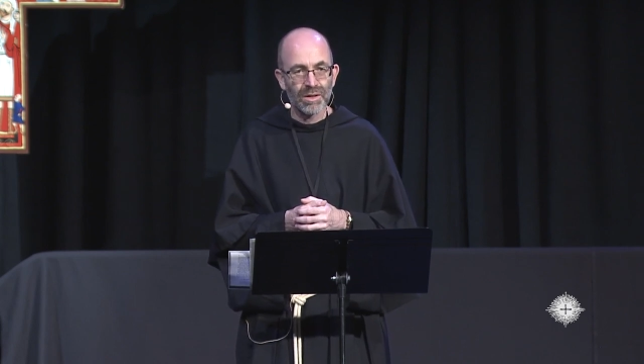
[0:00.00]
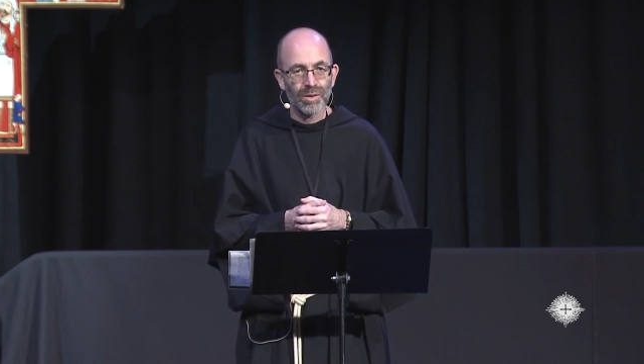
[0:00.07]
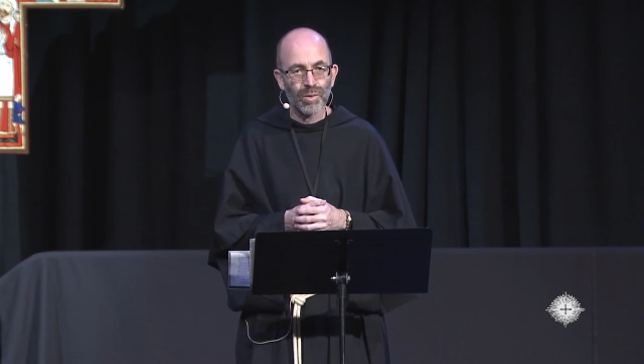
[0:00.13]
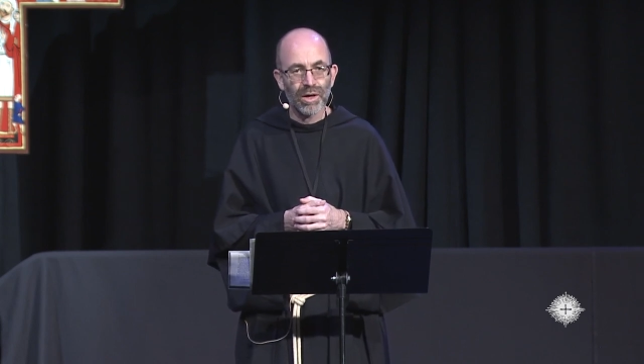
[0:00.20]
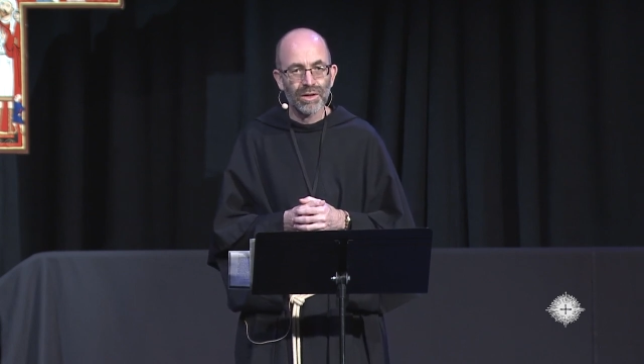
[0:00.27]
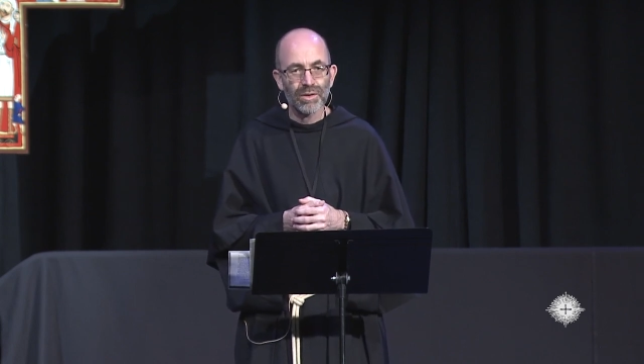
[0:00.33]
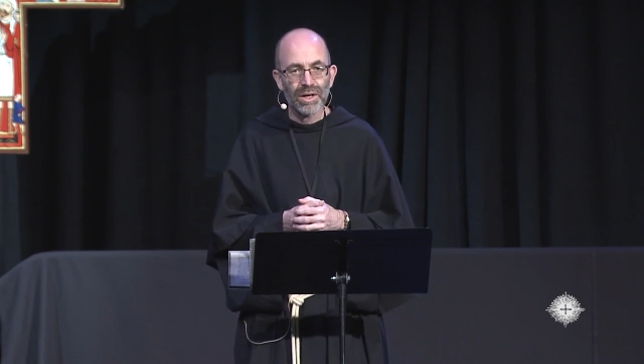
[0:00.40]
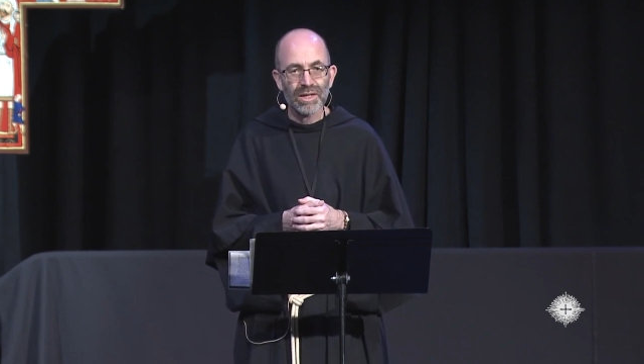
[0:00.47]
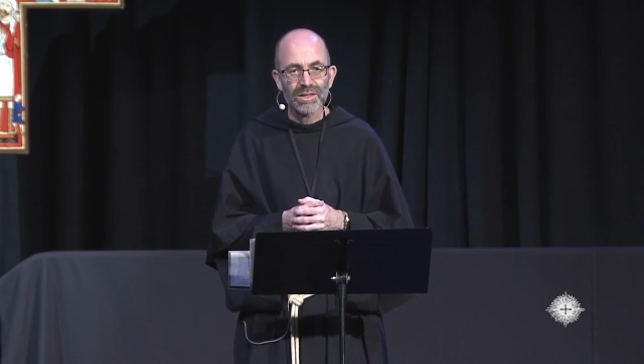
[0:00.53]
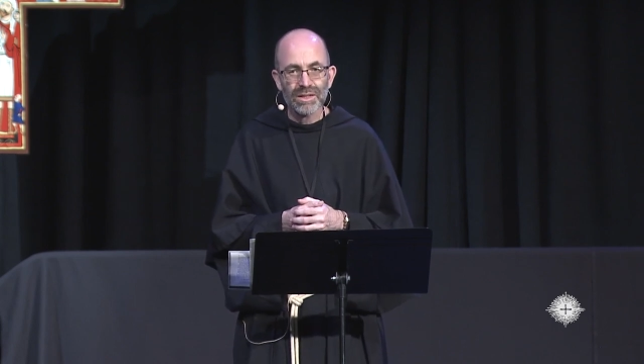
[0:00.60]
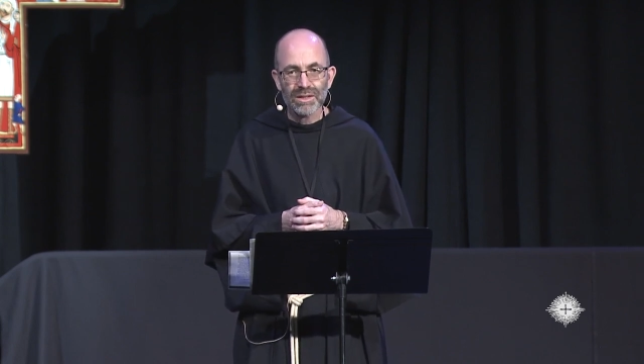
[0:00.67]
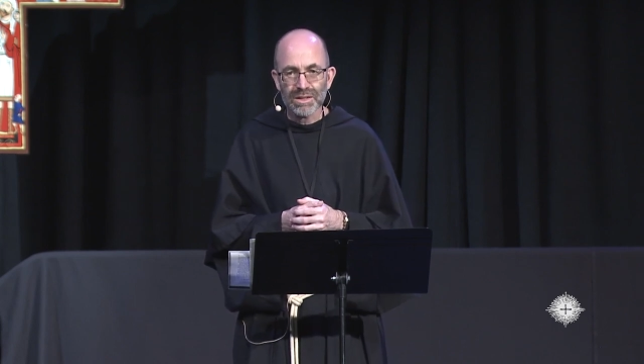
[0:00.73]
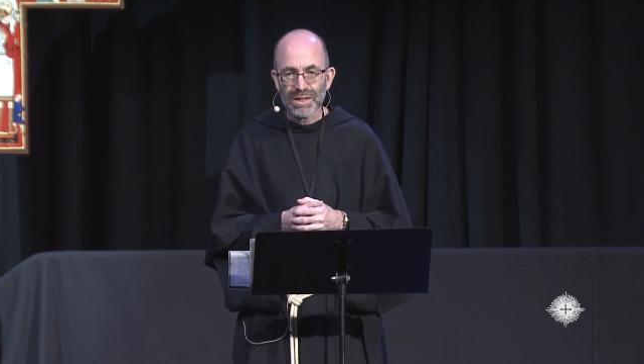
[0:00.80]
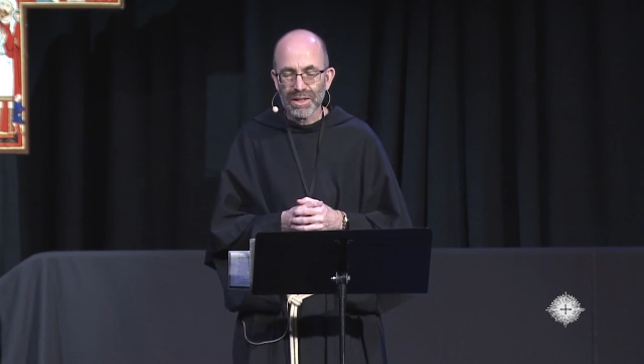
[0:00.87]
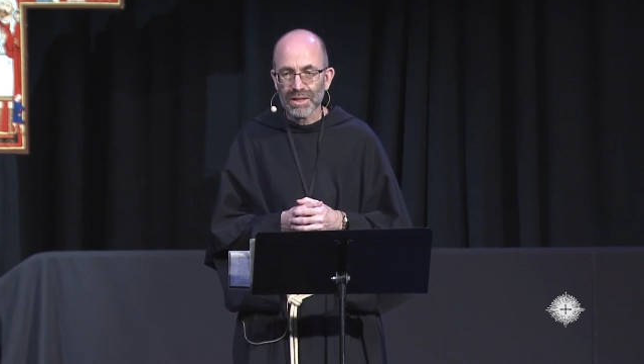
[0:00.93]
whether as a
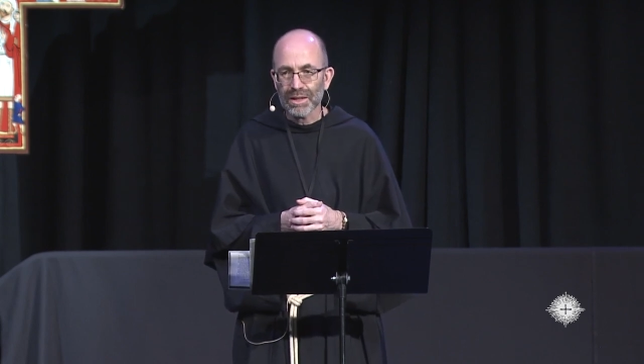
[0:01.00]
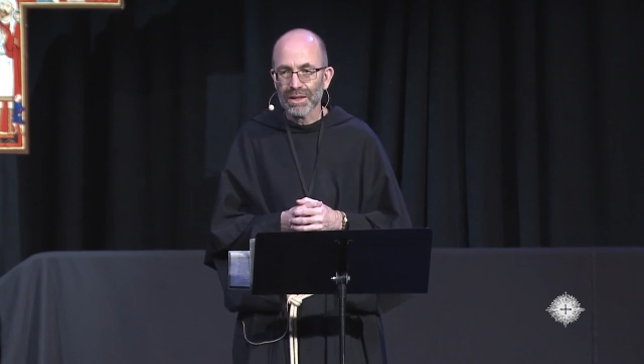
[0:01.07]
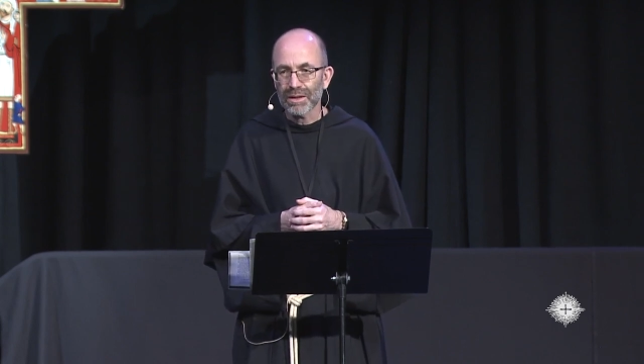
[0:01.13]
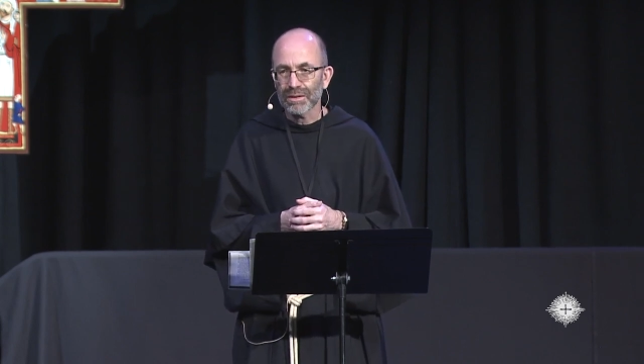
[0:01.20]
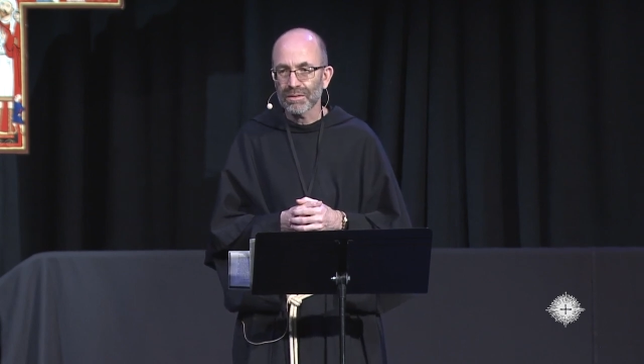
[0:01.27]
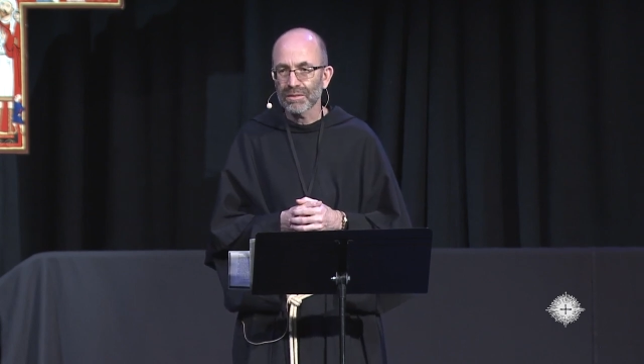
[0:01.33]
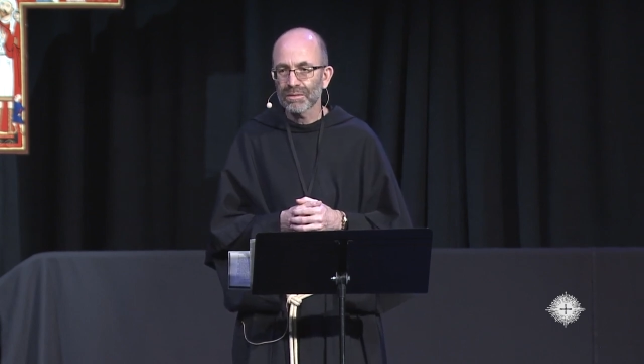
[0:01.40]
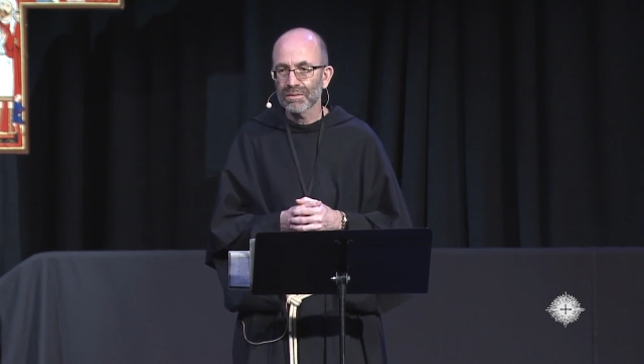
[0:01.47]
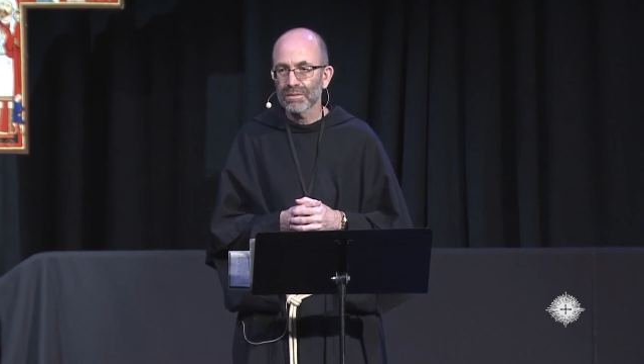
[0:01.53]
deacon,